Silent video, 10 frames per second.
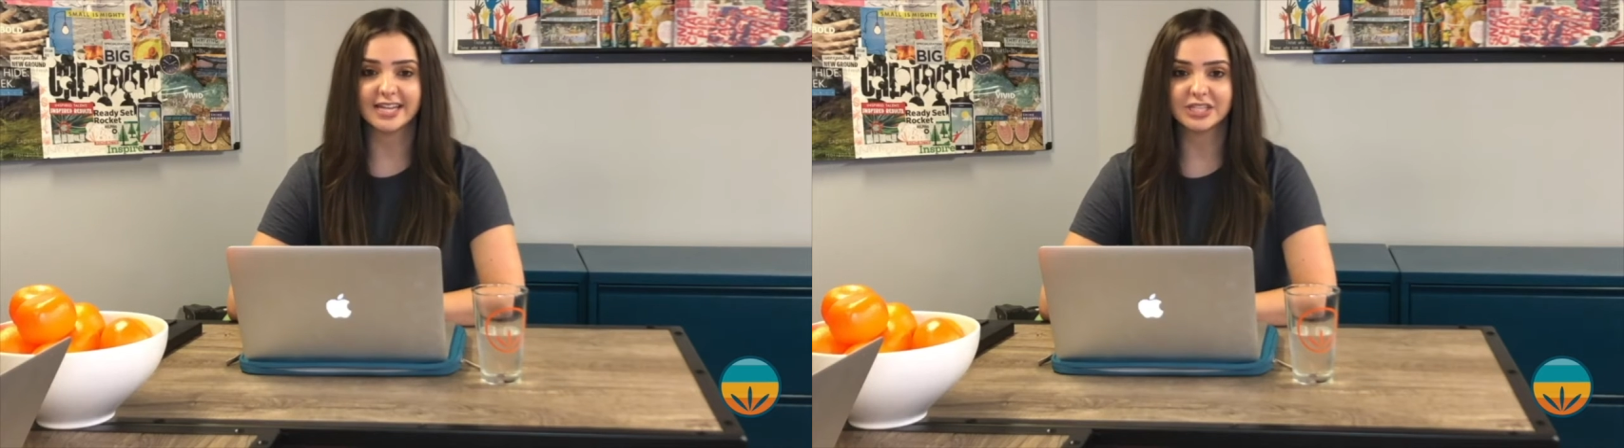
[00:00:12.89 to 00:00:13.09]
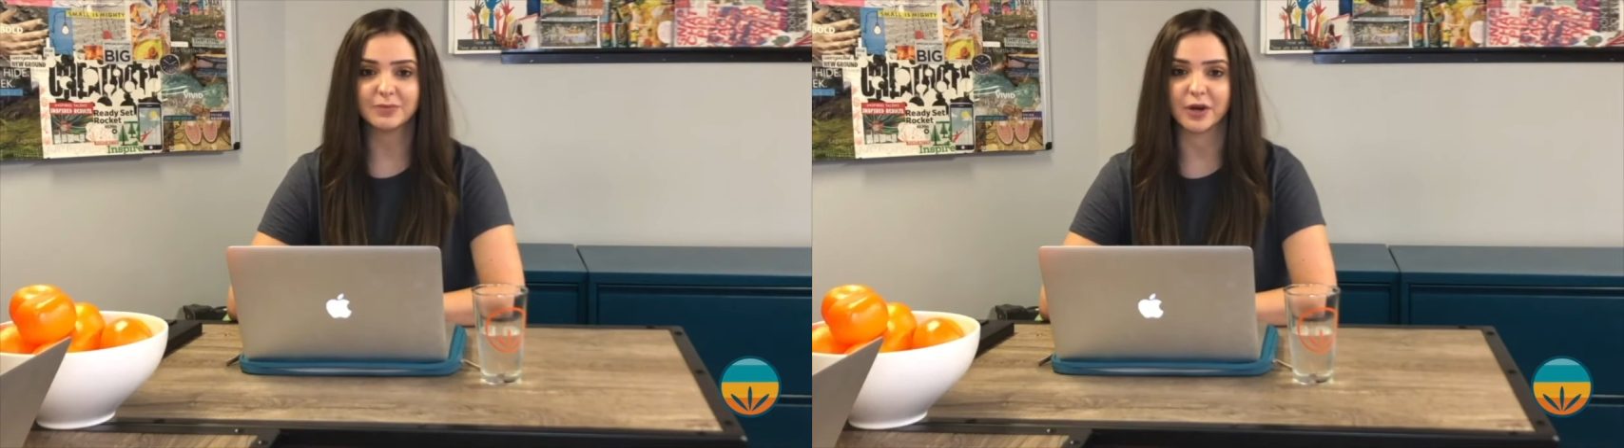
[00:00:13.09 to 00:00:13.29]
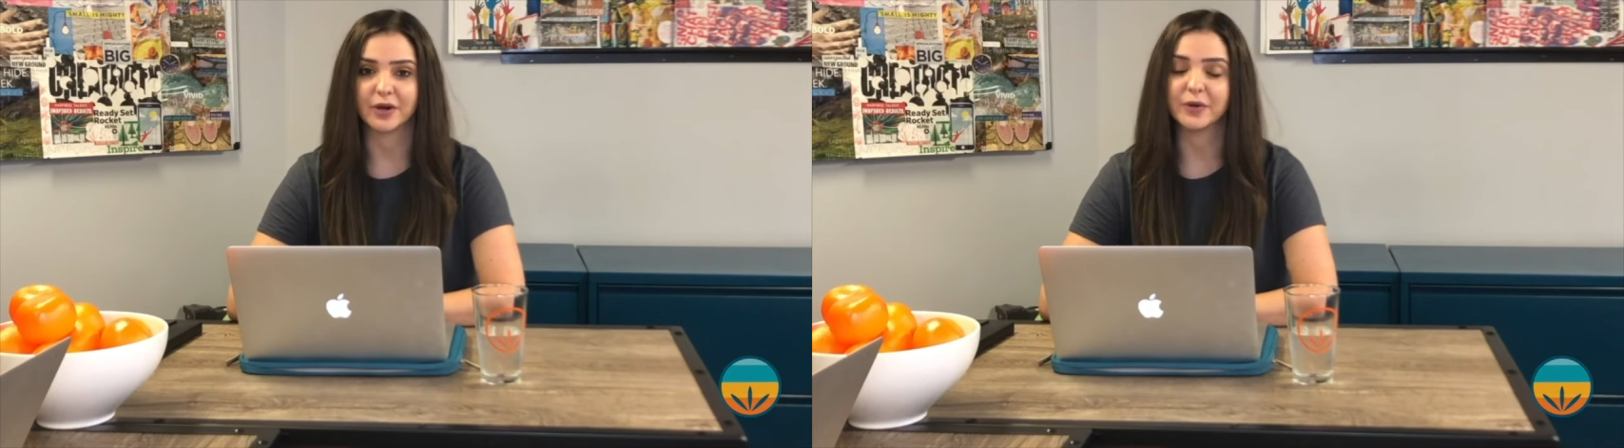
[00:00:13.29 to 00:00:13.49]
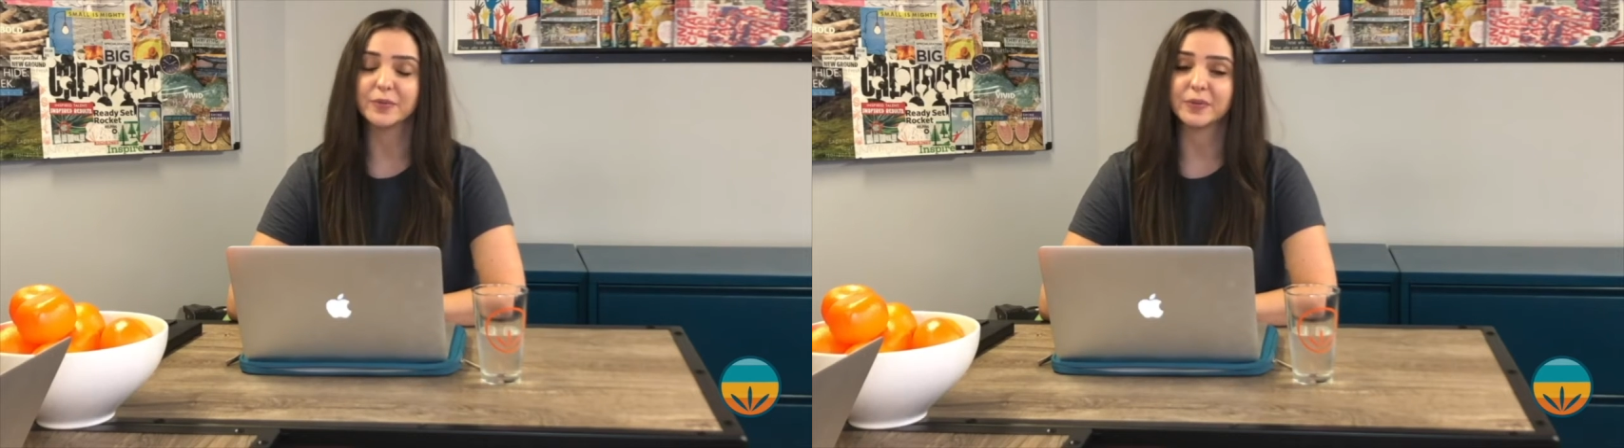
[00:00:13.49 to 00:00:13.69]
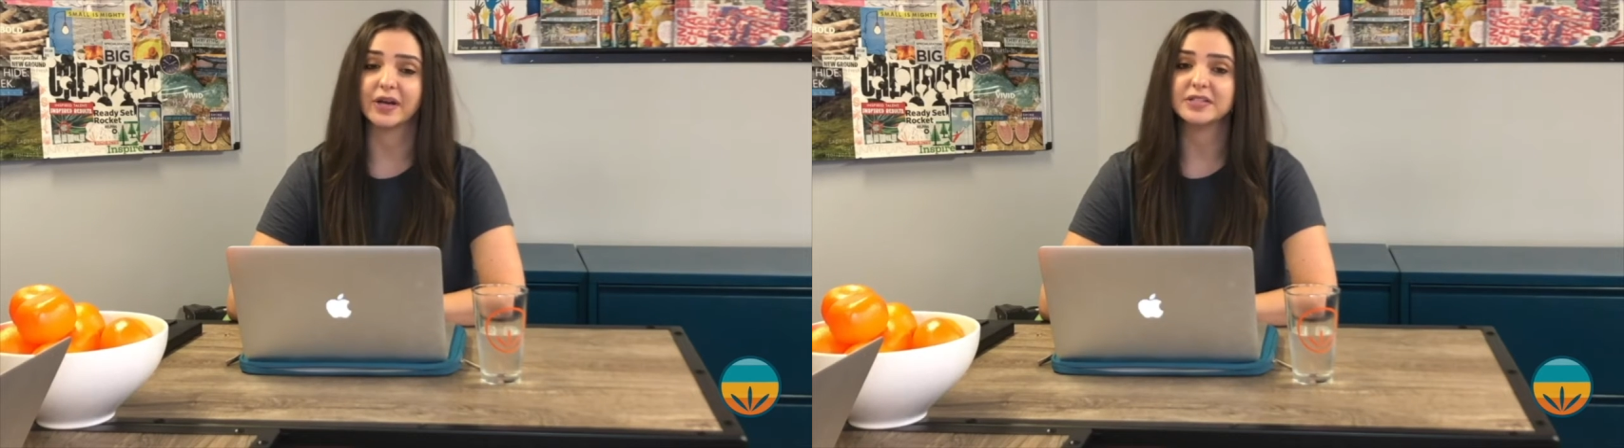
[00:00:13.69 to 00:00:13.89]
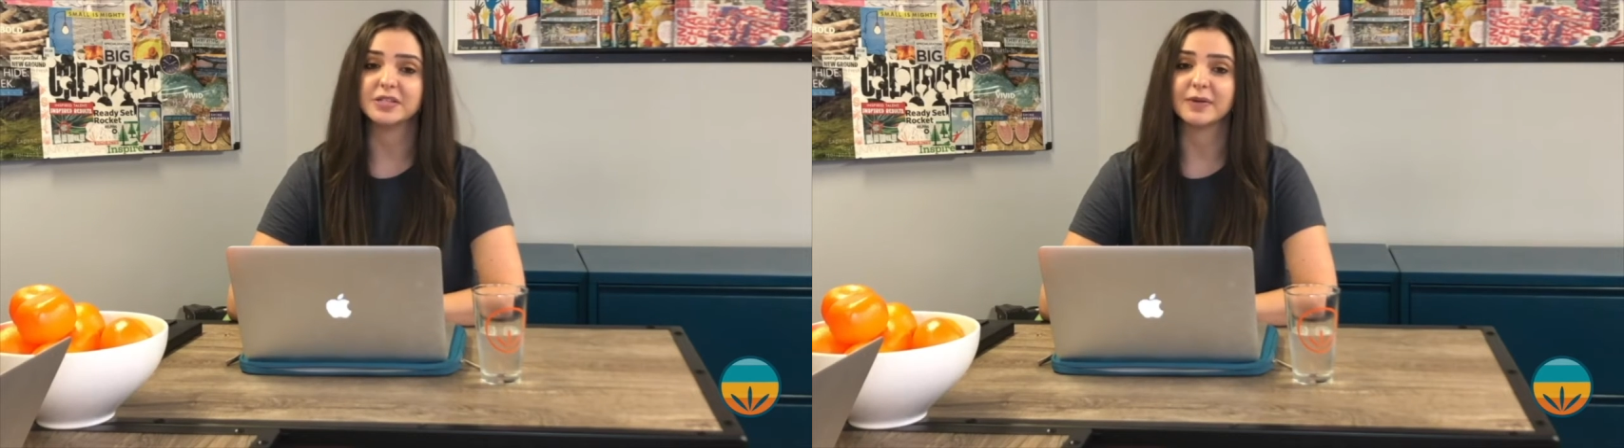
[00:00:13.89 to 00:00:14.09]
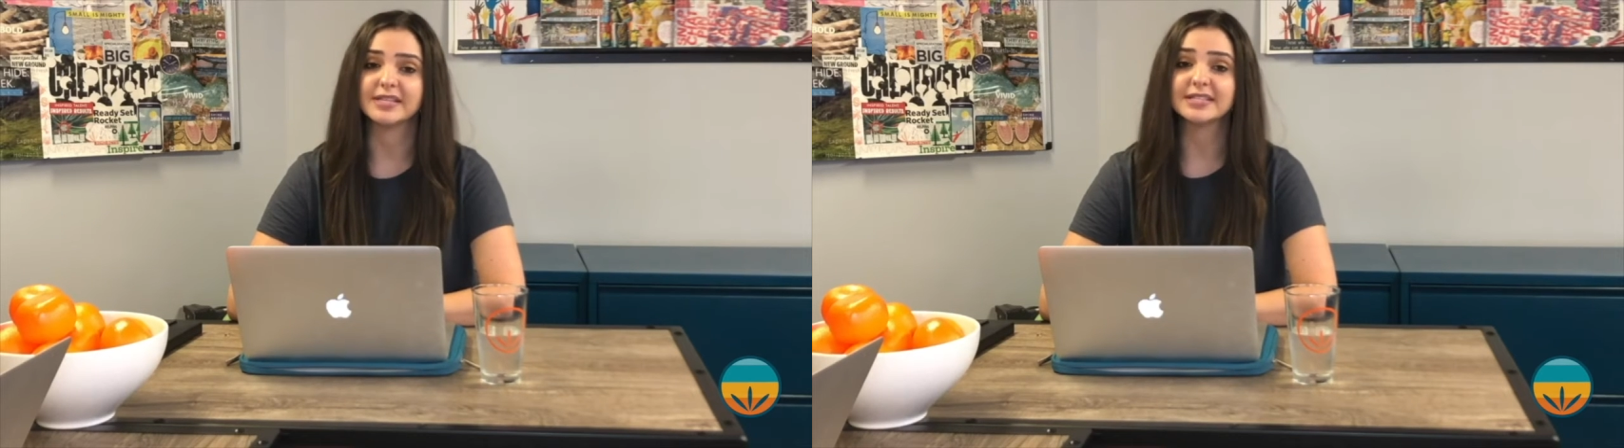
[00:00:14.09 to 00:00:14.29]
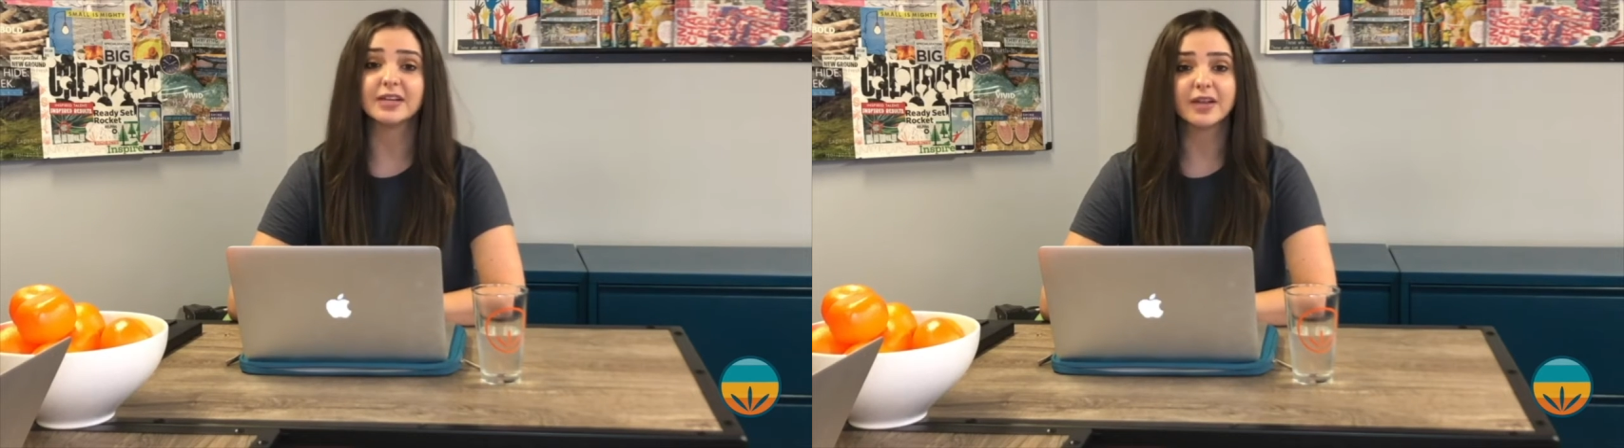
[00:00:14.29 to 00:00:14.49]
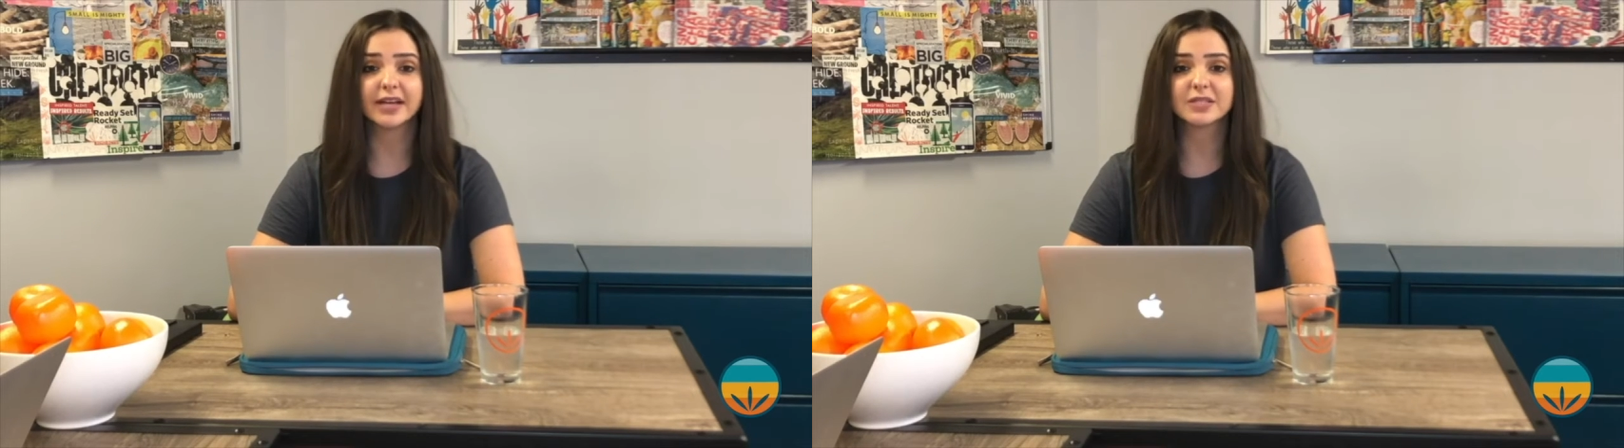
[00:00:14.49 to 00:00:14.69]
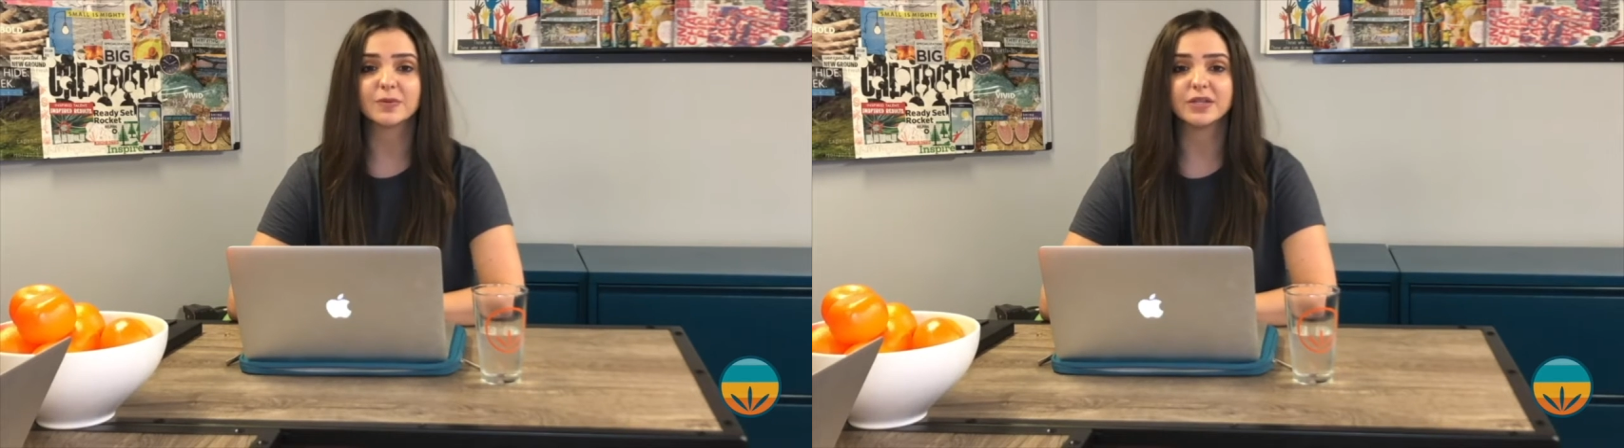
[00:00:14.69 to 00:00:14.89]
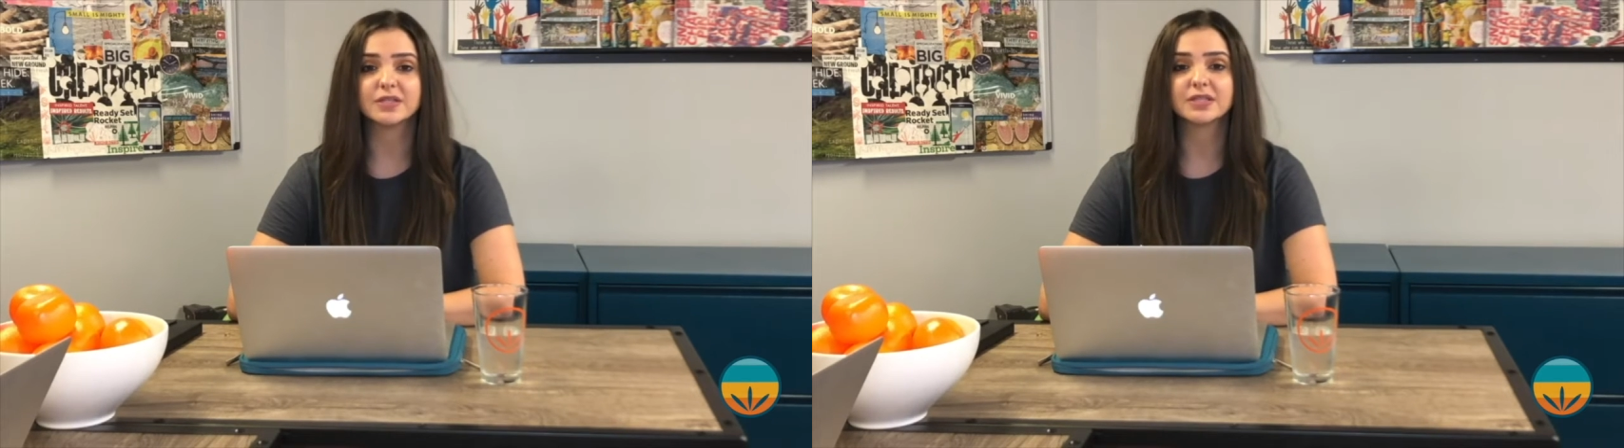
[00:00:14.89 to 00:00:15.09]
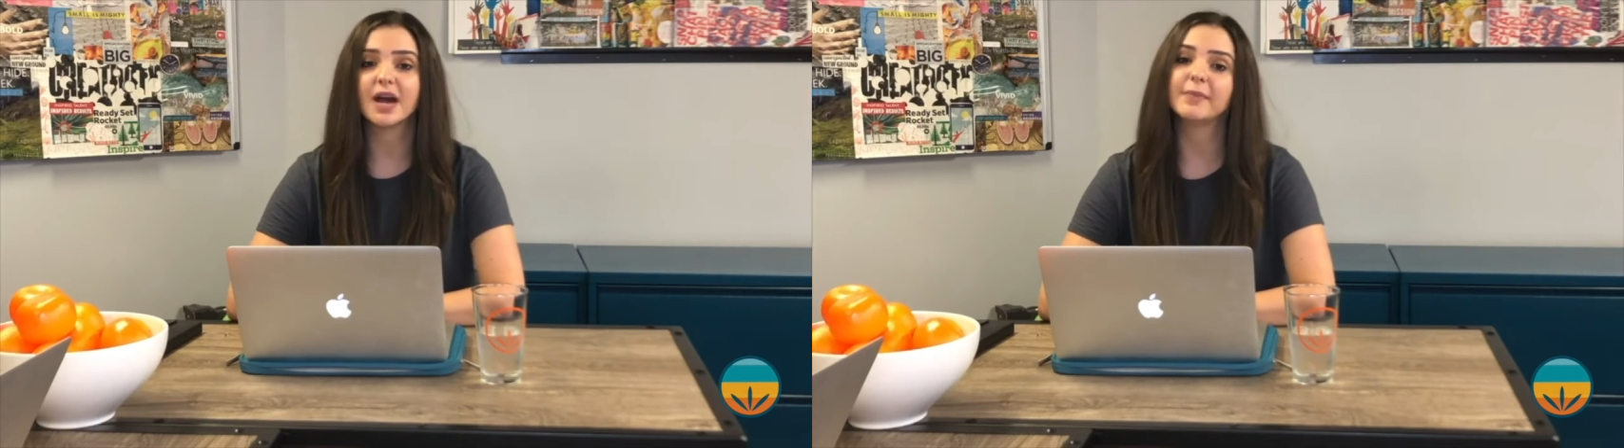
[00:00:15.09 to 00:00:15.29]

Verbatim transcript: and tomorrow, brought to you by skilled experts